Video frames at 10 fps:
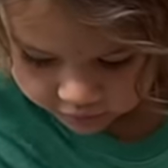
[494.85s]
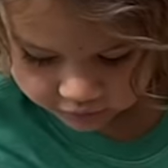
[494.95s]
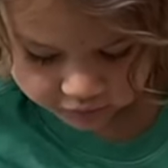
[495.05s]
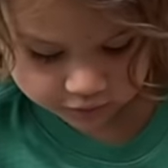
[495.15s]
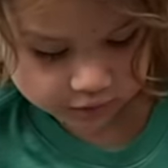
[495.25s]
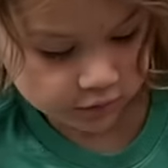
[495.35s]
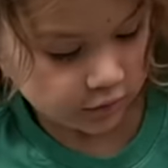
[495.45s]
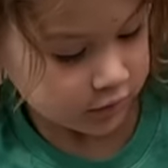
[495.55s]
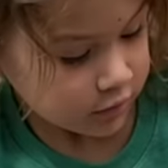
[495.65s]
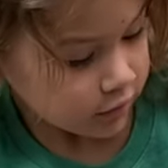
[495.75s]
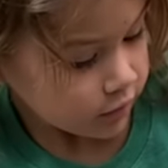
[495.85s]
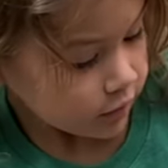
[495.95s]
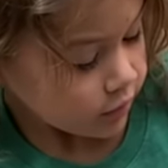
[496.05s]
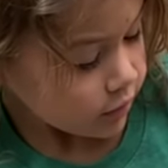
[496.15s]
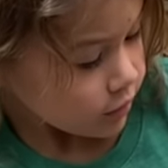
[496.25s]

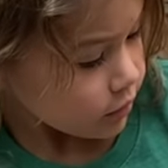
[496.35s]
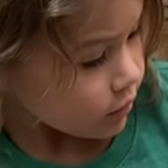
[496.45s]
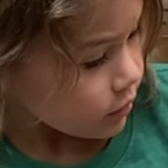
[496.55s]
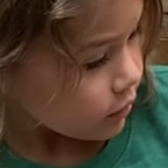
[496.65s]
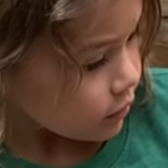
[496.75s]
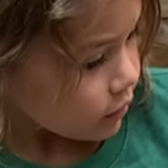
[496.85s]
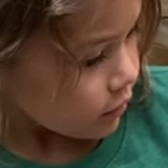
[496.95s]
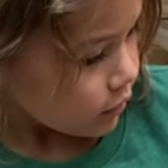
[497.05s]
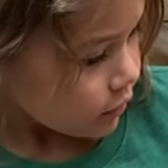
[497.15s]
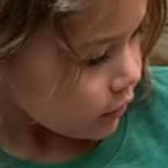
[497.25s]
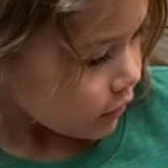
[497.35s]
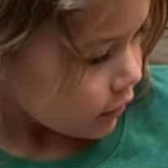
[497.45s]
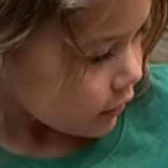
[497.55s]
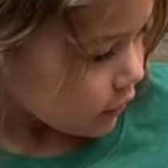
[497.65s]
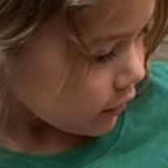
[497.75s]

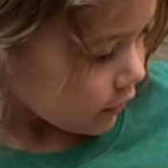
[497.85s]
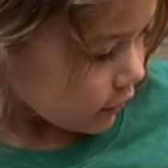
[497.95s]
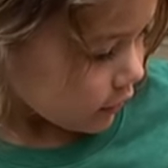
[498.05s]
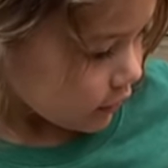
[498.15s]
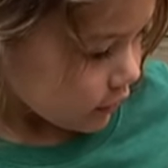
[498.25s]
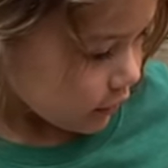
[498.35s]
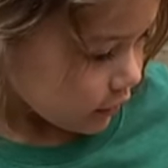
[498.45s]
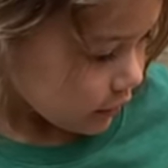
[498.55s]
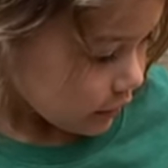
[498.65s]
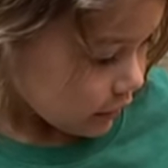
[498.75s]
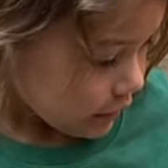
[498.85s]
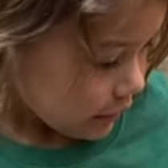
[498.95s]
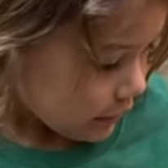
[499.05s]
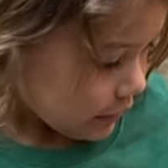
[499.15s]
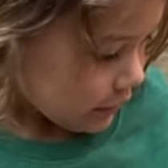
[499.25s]

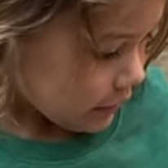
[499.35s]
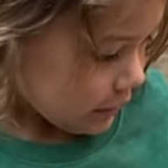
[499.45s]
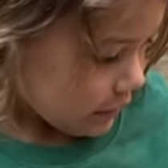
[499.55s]
Nothing is said.